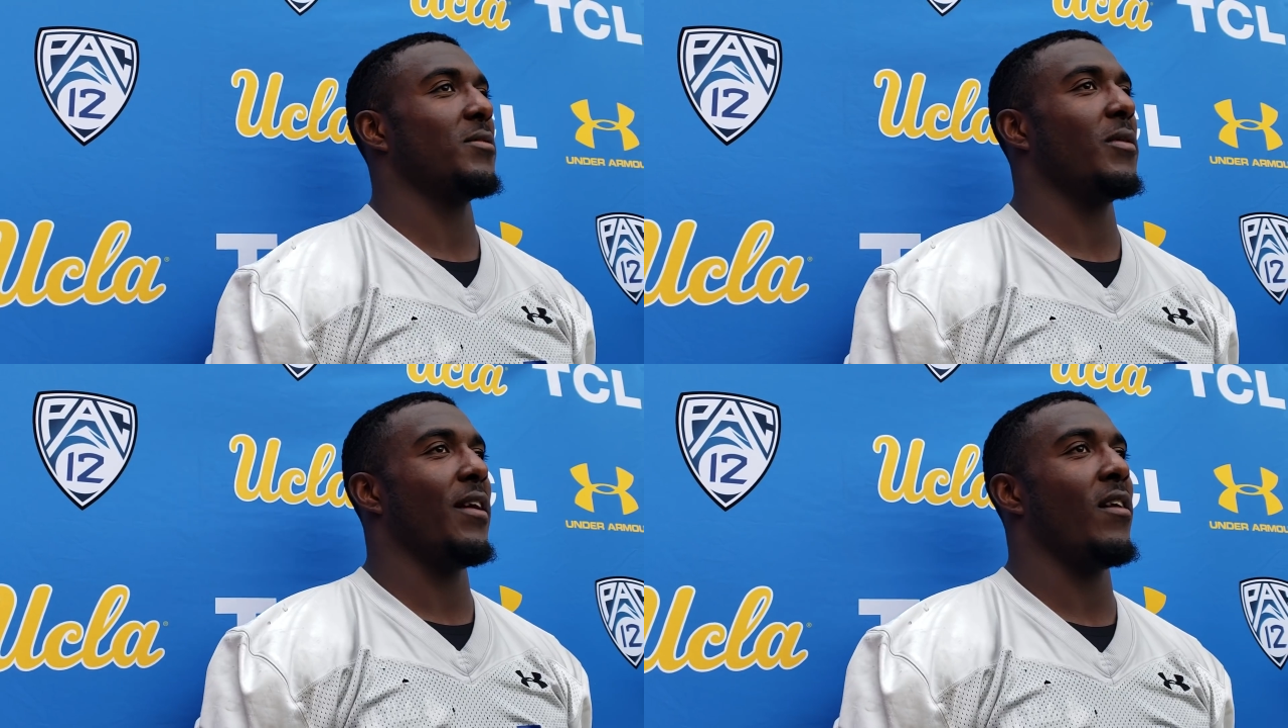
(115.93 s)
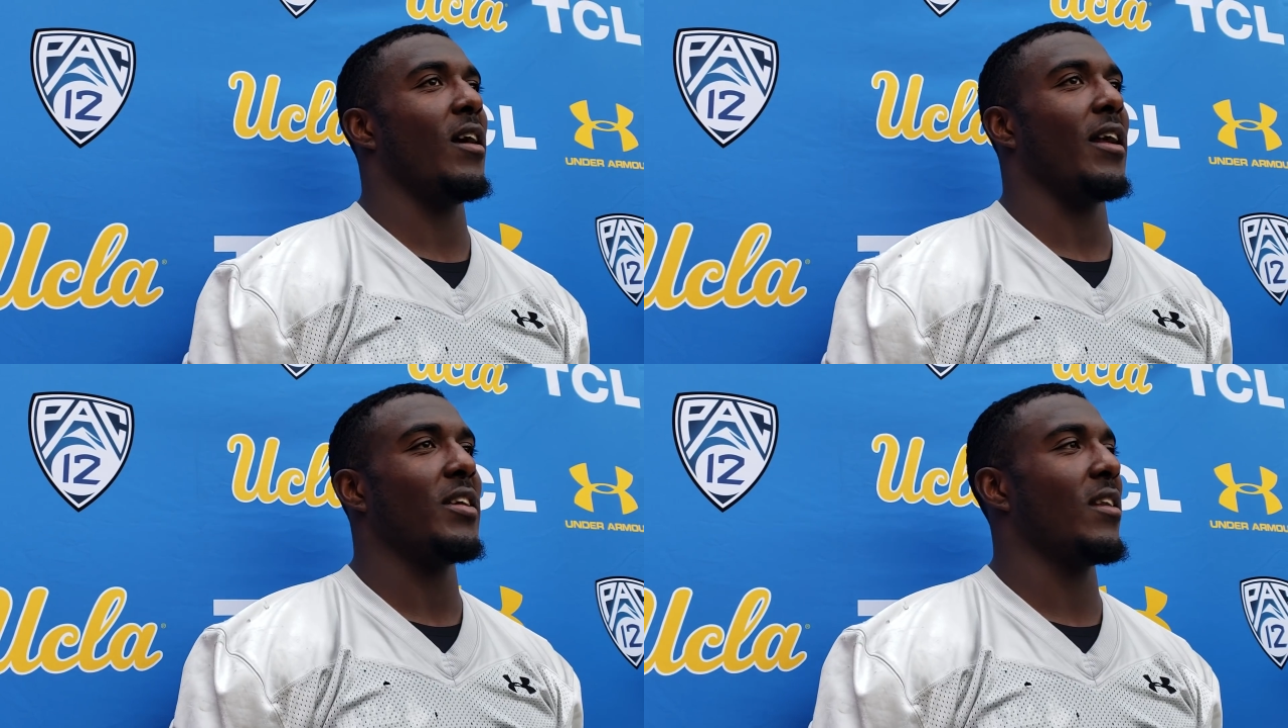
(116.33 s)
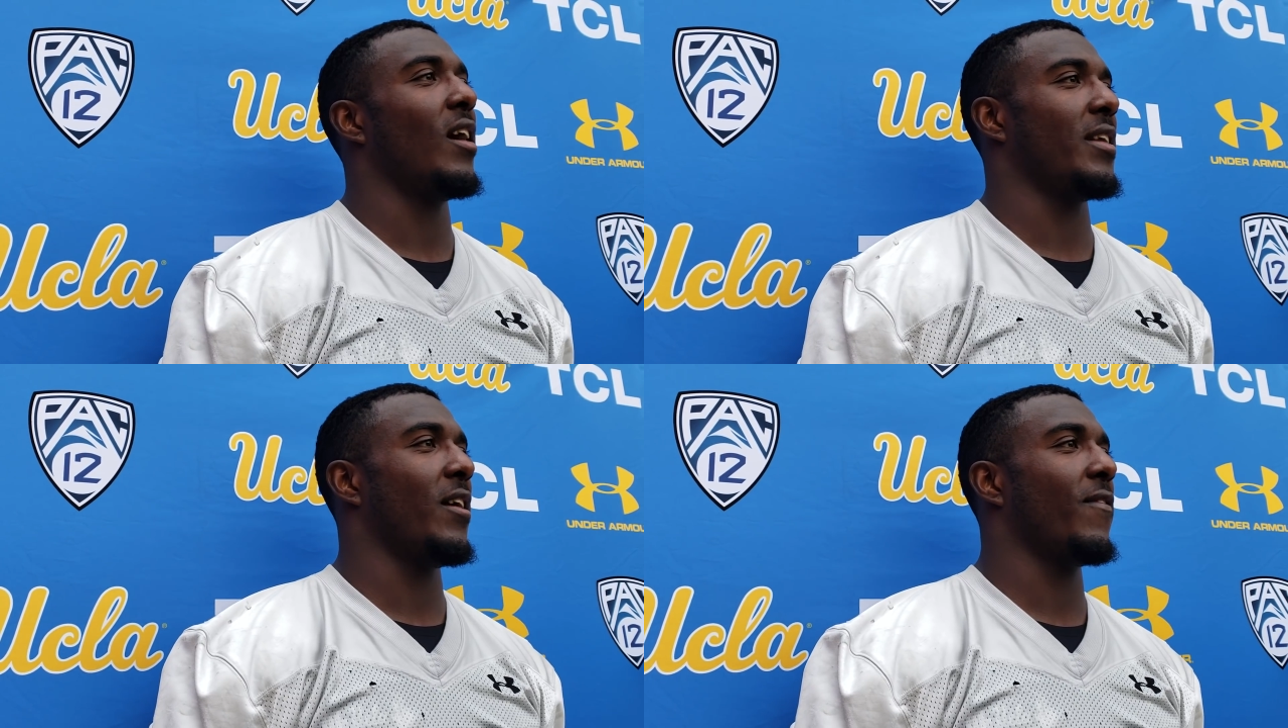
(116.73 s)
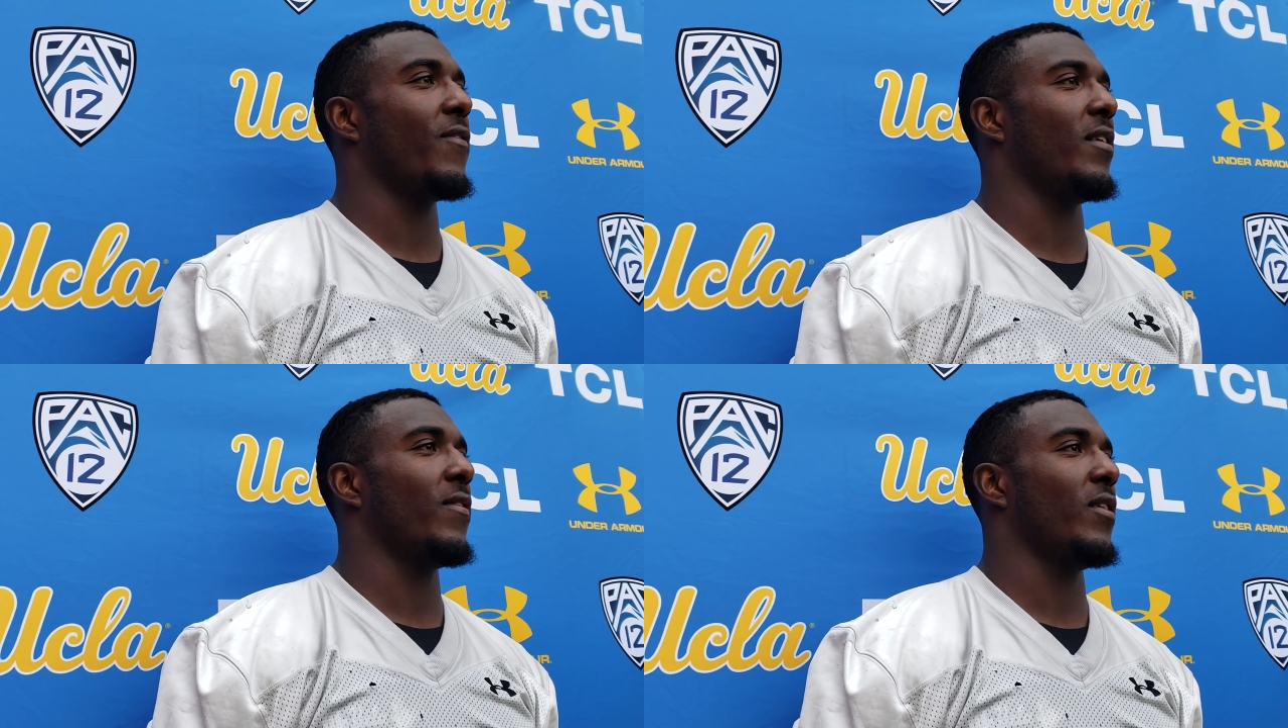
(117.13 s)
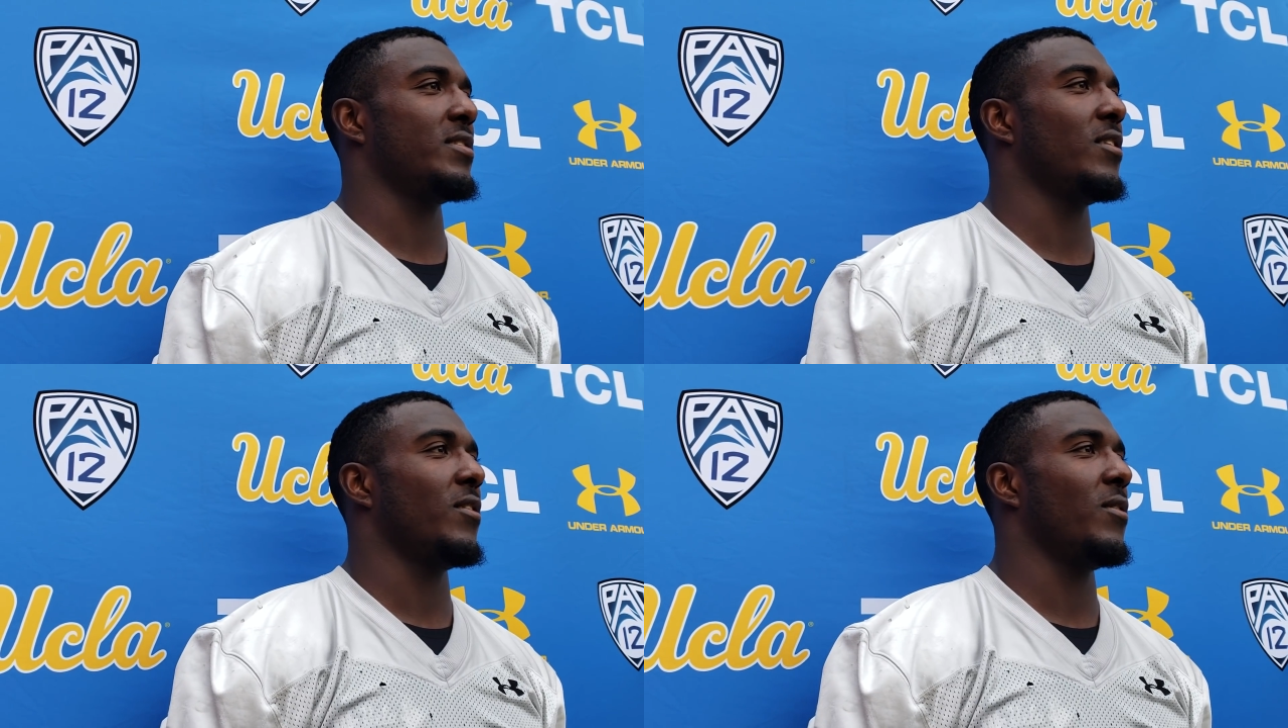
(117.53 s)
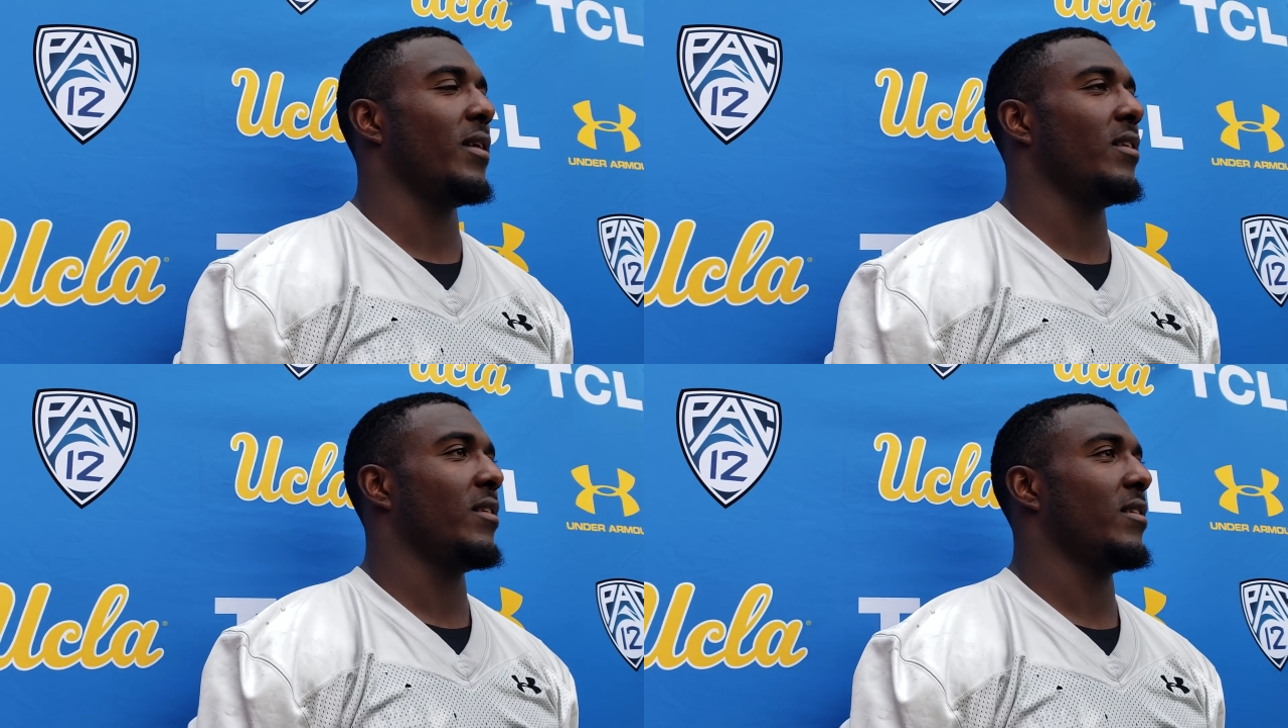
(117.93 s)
I'll take the knockdown for the seal of the win.